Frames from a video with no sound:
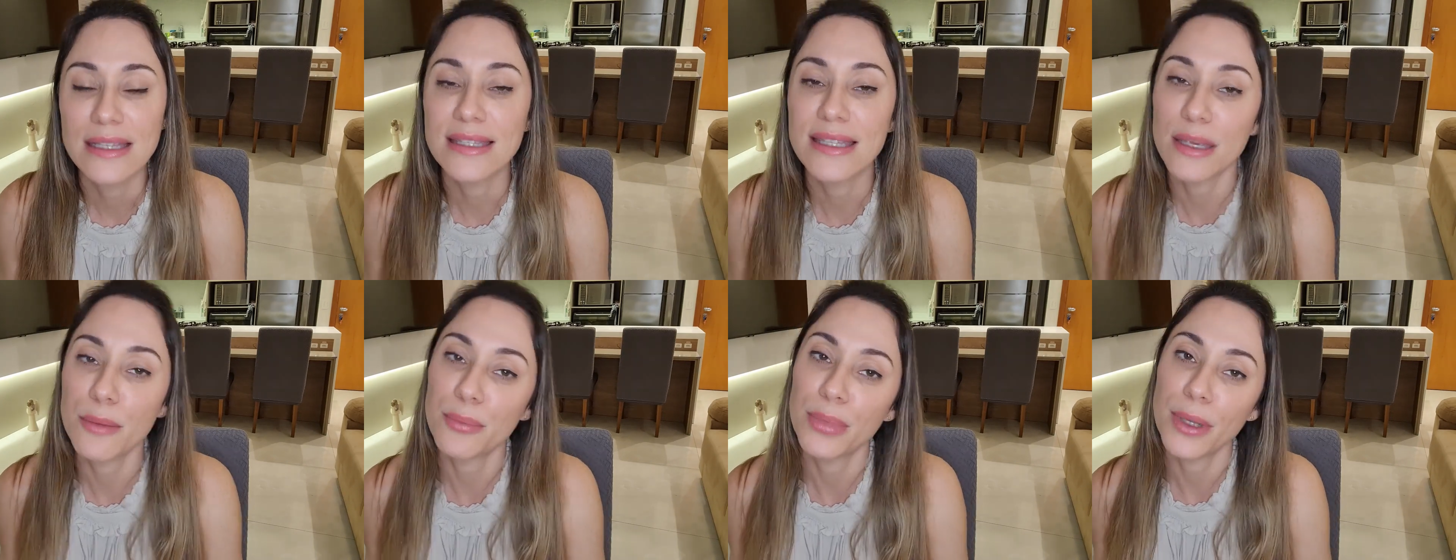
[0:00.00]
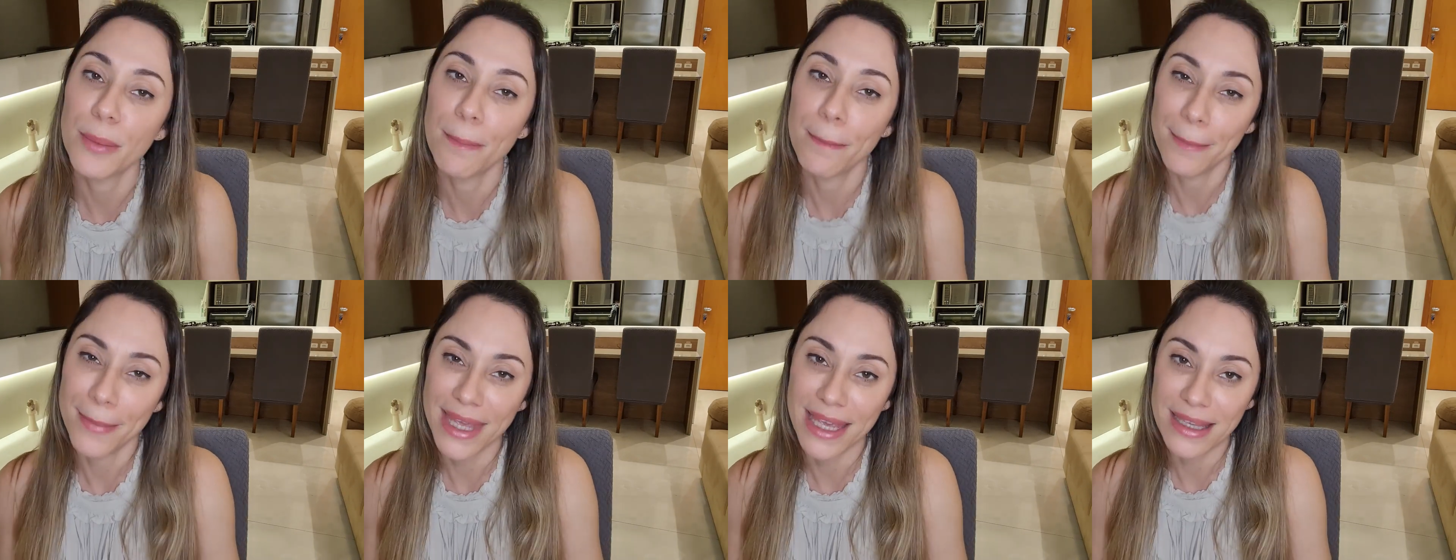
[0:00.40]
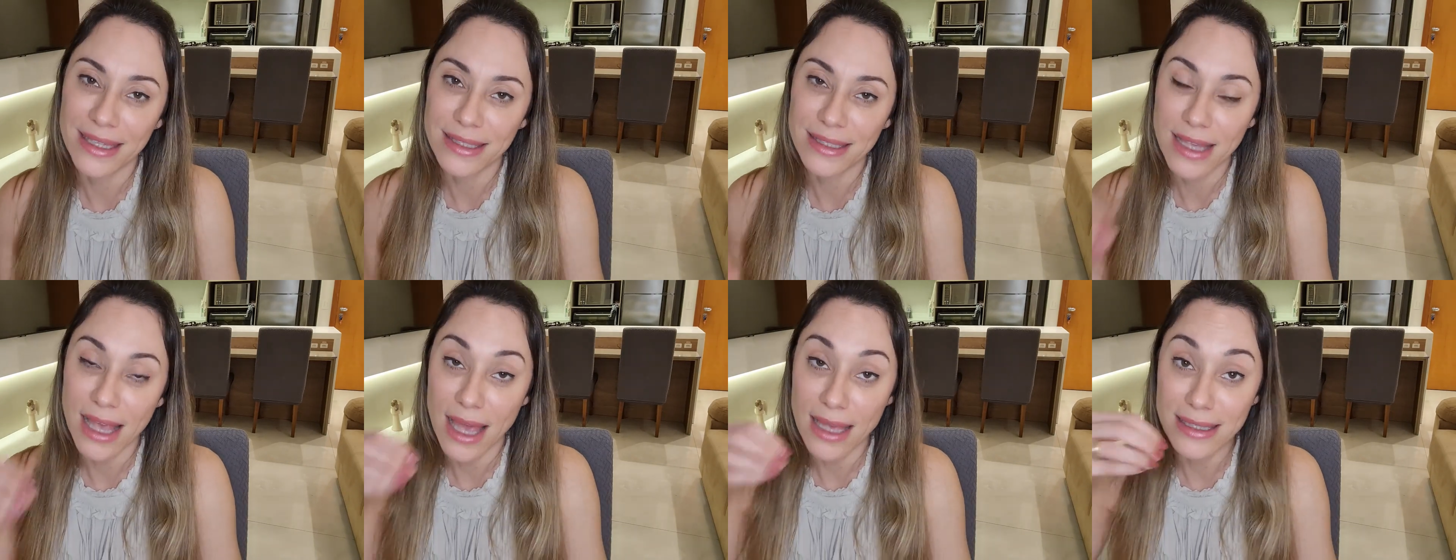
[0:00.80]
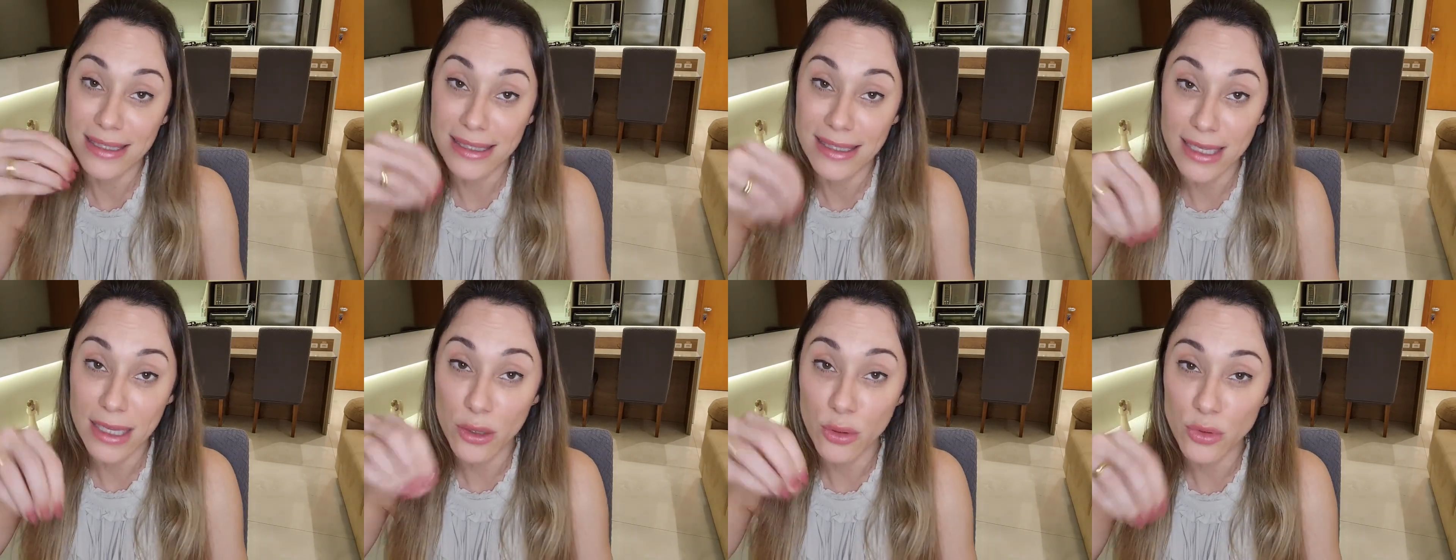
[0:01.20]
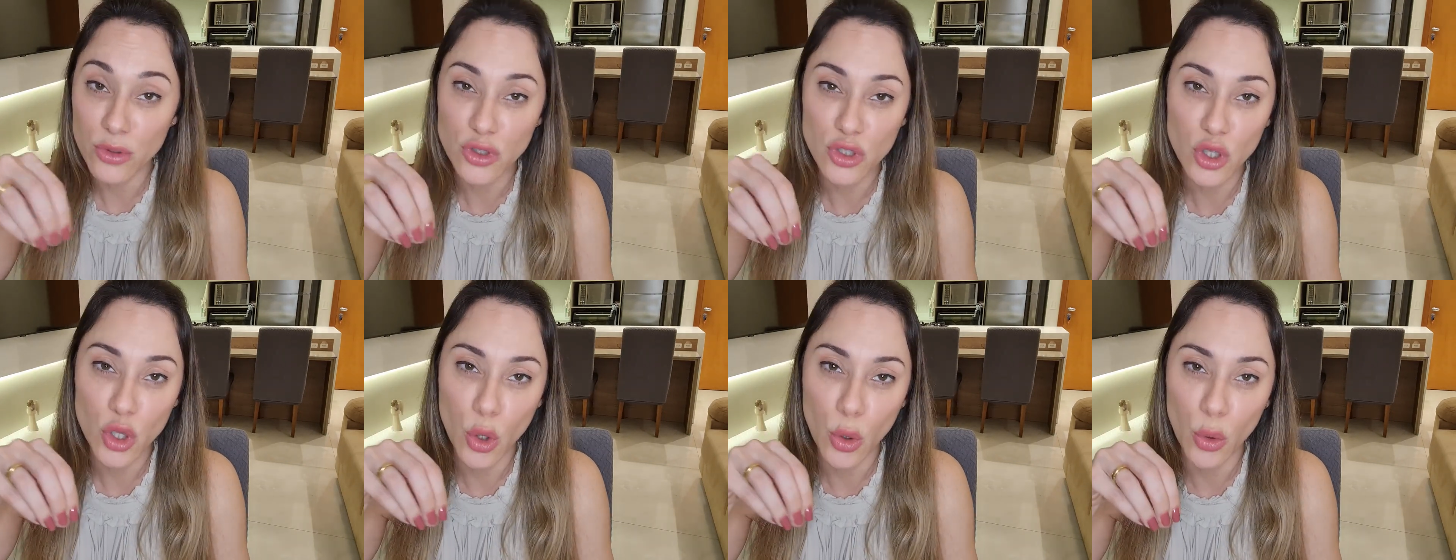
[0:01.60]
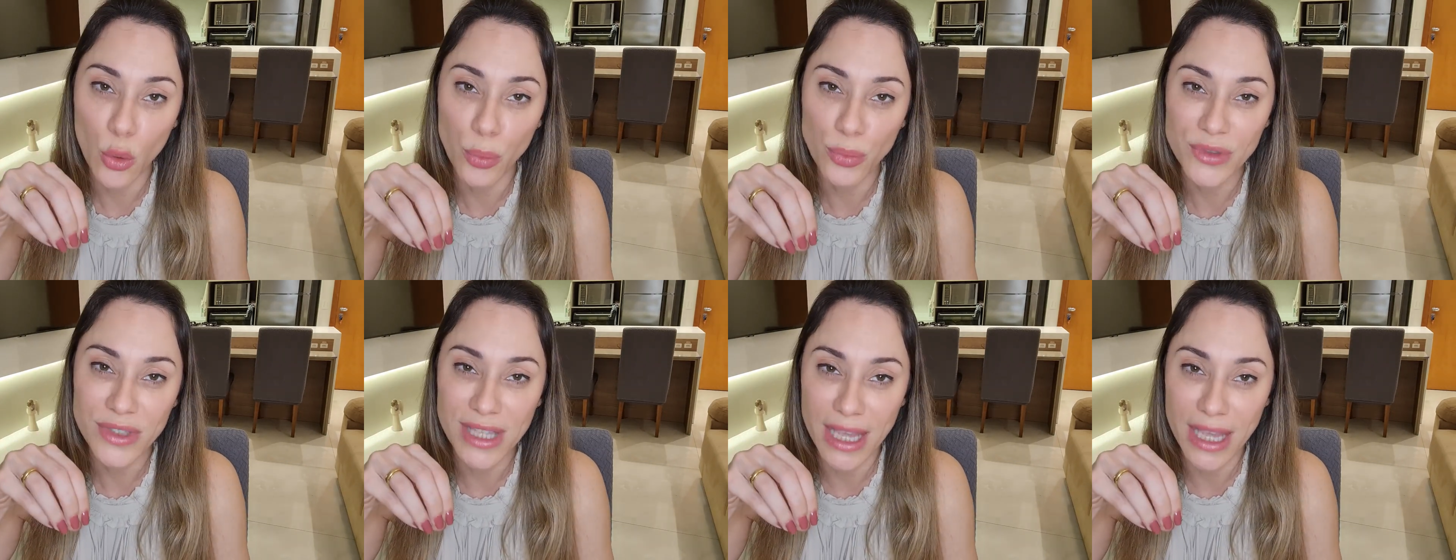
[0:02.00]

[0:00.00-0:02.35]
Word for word: Simply mix a single scoop